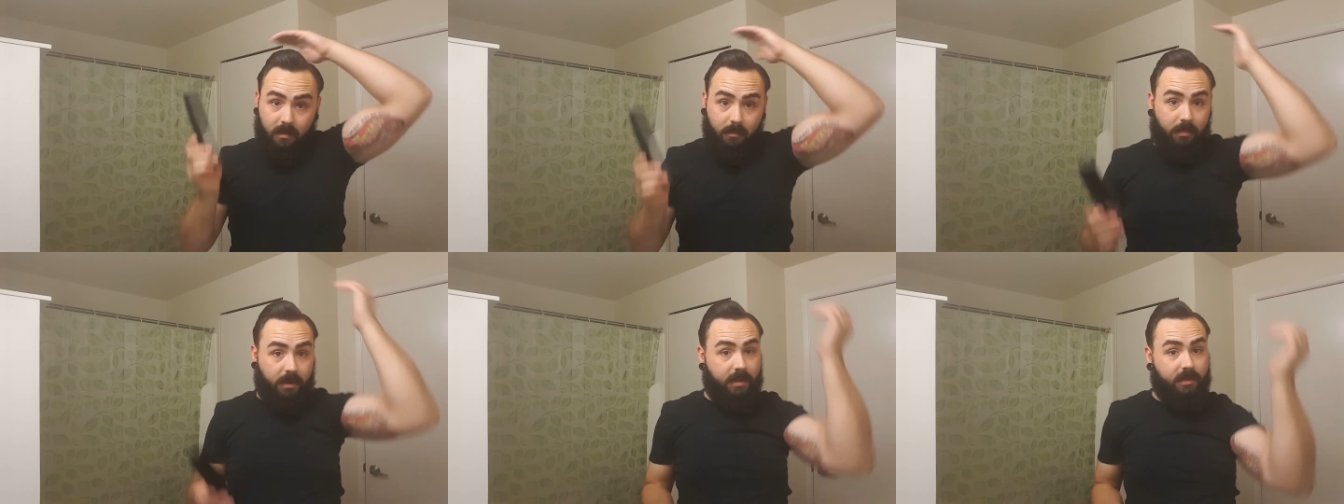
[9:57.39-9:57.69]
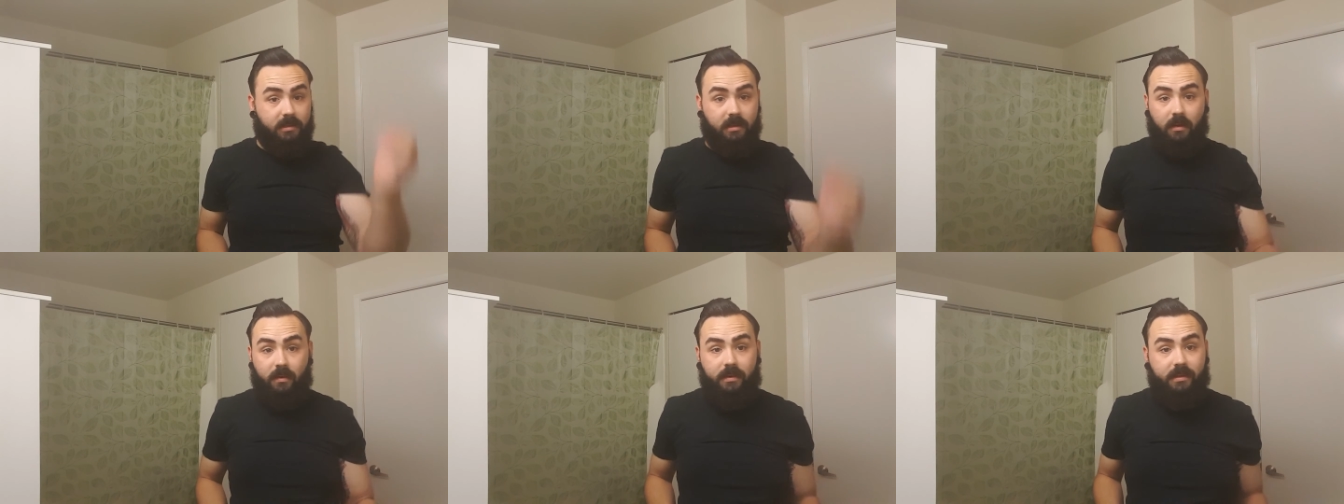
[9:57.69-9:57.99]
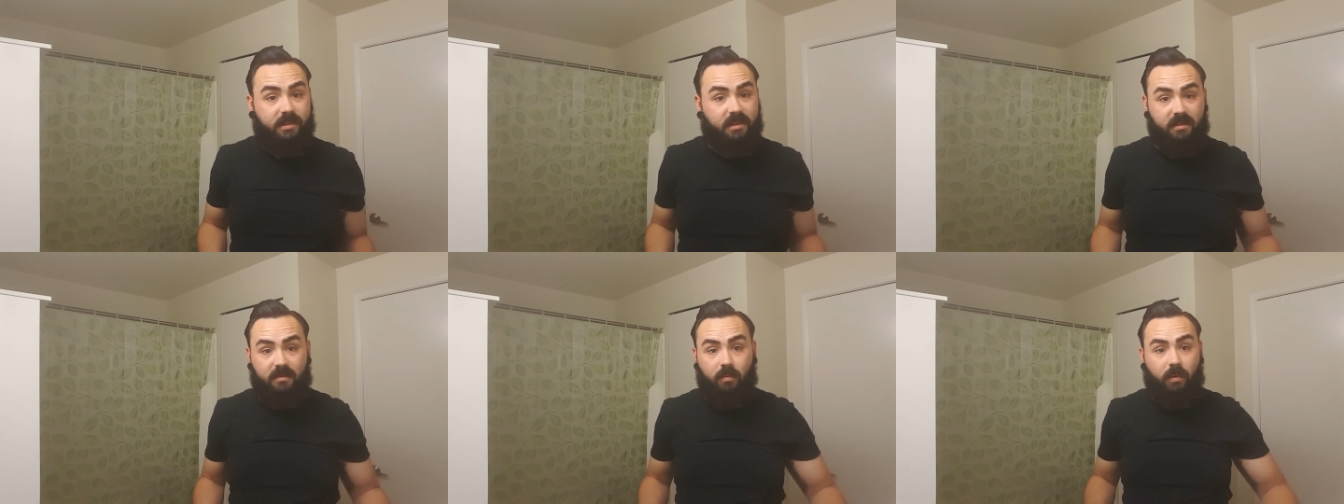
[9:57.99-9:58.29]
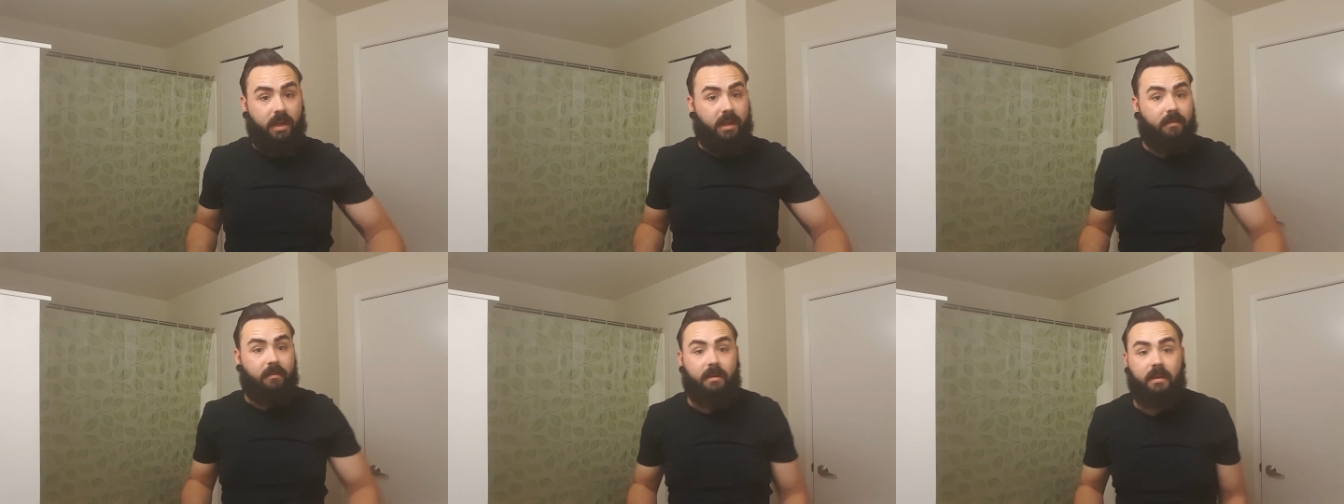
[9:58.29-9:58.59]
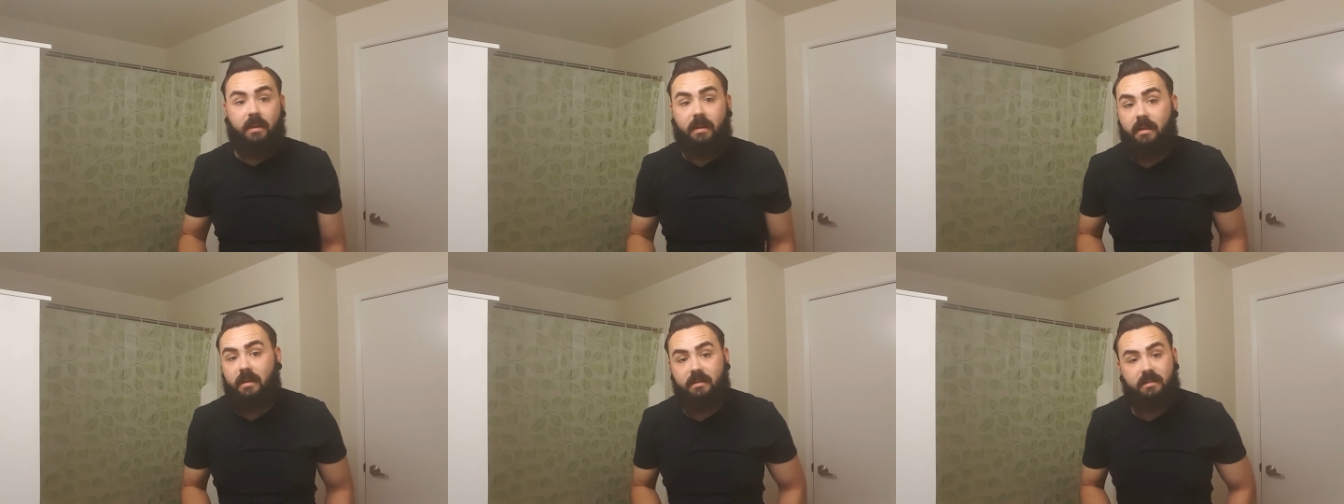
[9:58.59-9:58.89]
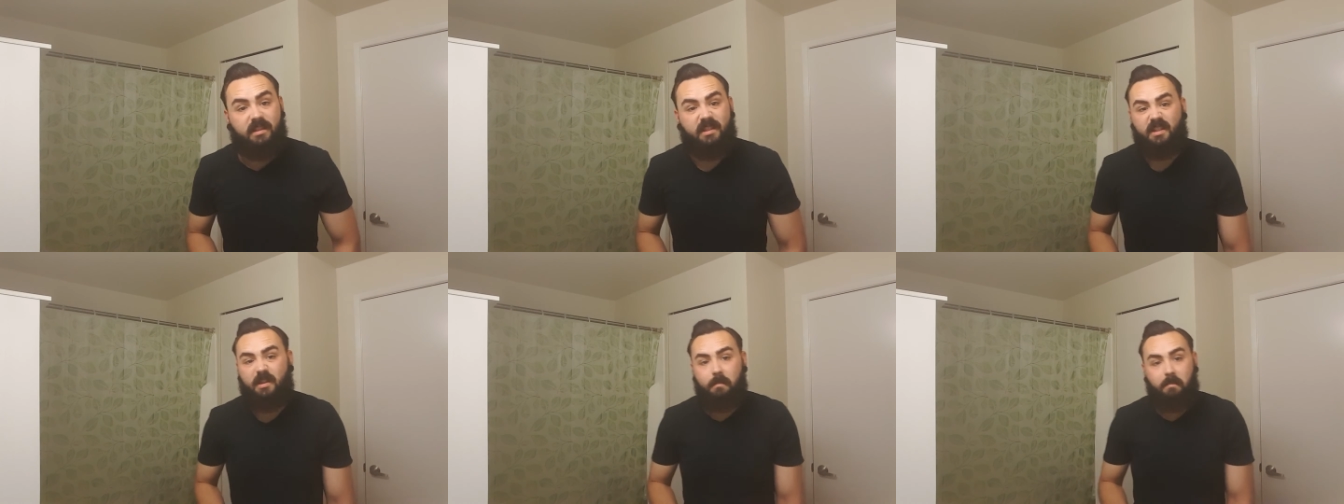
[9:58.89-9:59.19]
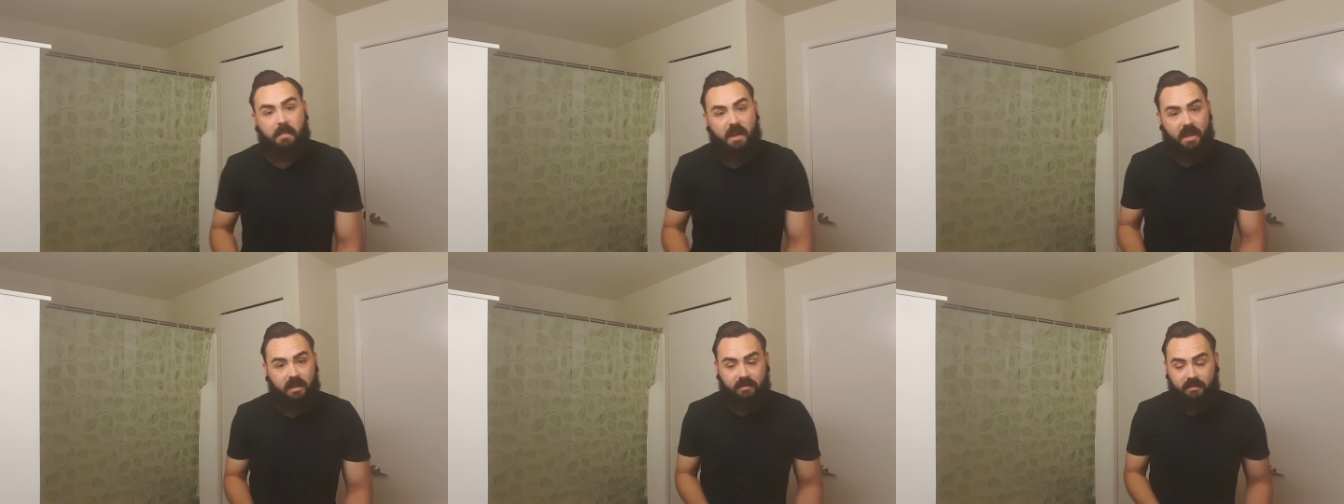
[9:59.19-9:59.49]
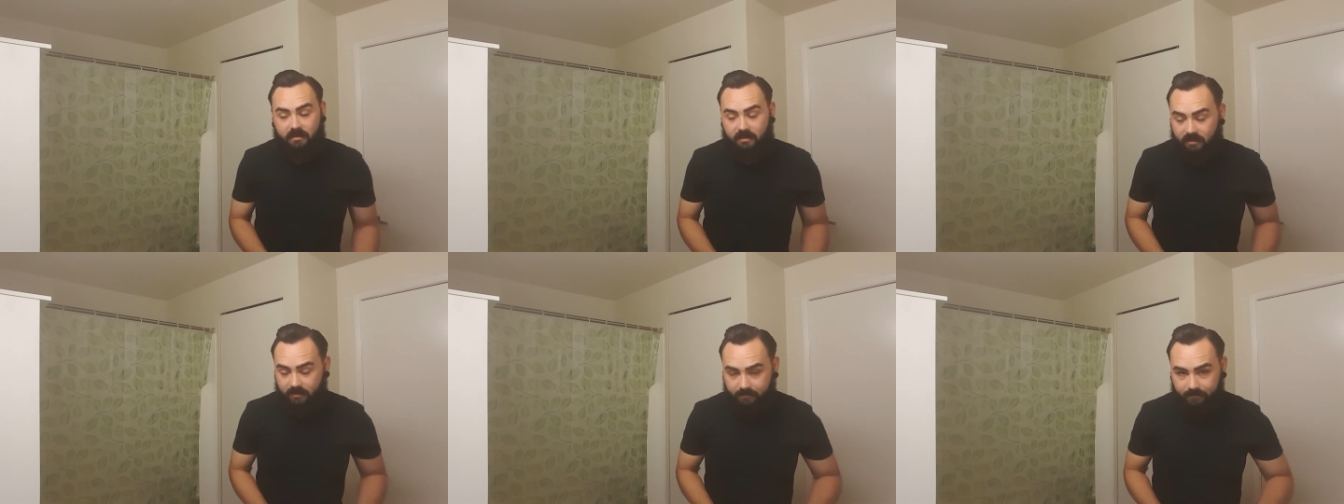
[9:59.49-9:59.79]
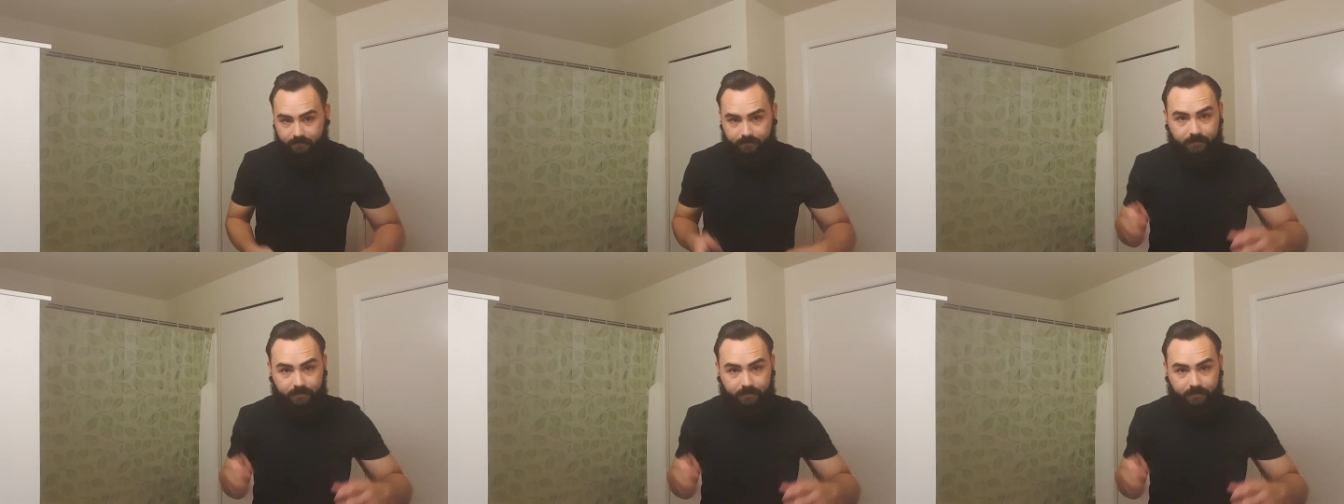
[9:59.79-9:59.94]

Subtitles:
but it's always just wavy and it's just a mess.